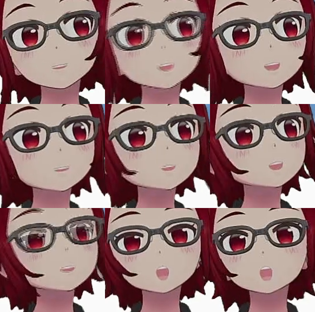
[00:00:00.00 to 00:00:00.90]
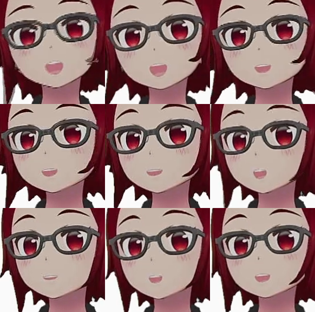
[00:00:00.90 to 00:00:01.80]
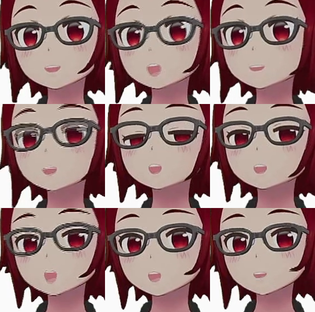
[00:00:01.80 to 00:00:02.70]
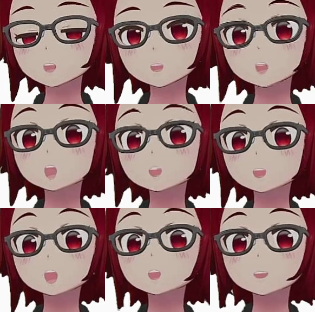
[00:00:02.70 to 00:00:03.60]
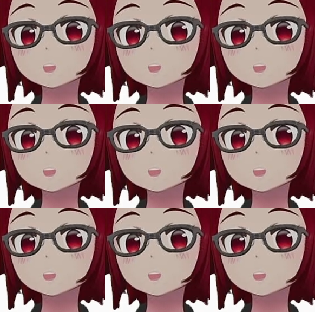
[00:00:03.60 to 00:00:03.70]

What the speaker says: if you don't know, I am a premium member on Tokyo Otaku Mode